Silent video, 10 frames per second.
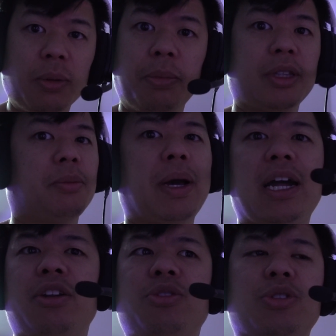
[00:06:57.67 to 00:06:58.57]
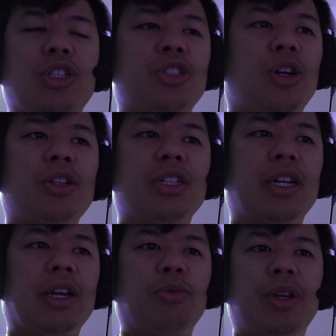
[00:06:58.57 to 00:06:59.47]
But the battery was just
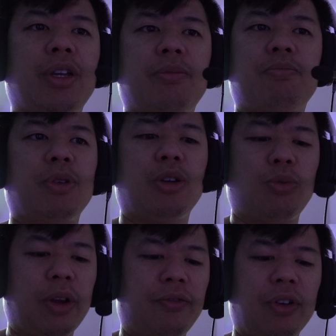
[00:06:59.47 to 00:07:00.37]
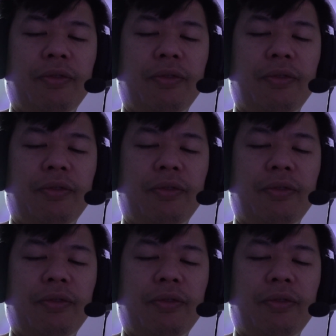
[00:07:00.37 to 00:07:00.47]
charging, and we went from